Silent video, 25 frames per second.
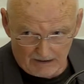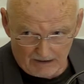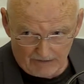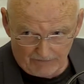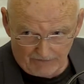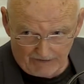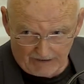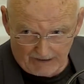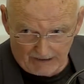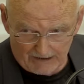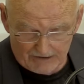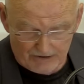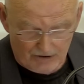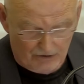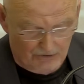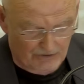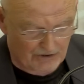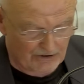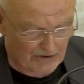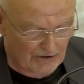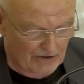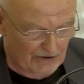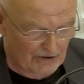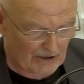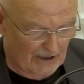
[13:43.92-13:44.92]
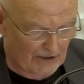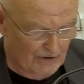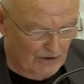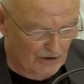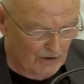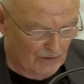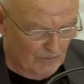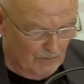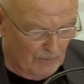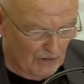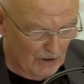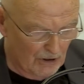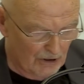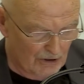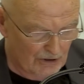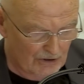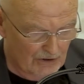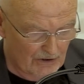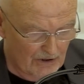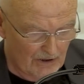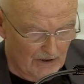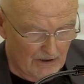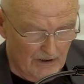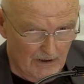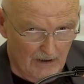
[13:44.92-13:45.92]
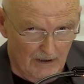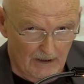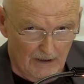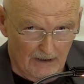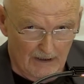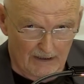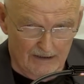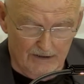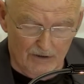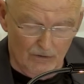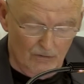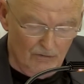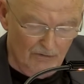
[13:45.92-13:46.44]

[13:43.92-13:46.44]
If it gets onto the statute books, it's